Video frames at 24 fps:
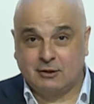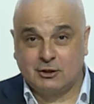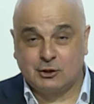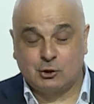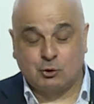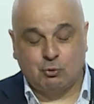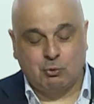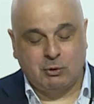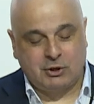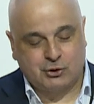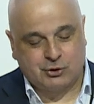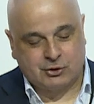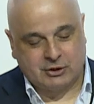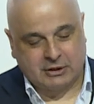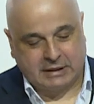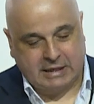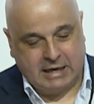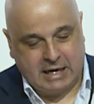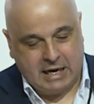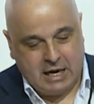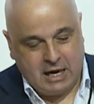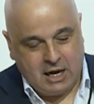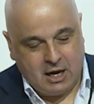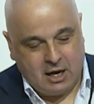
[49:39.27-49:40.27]
this question.
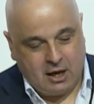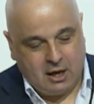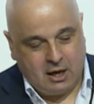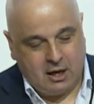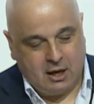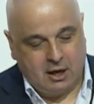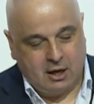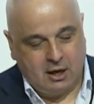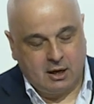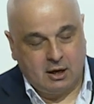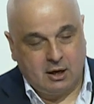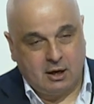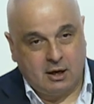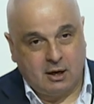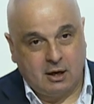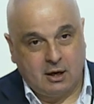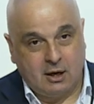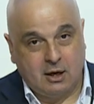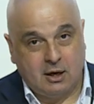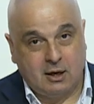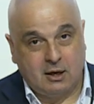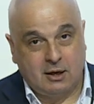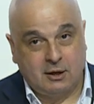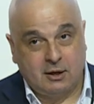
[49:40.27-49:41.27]
Uh,
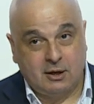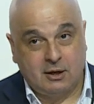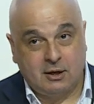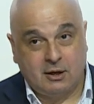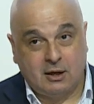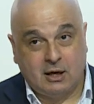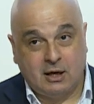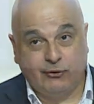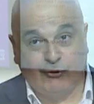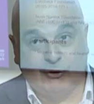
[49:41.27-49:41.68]
uh, I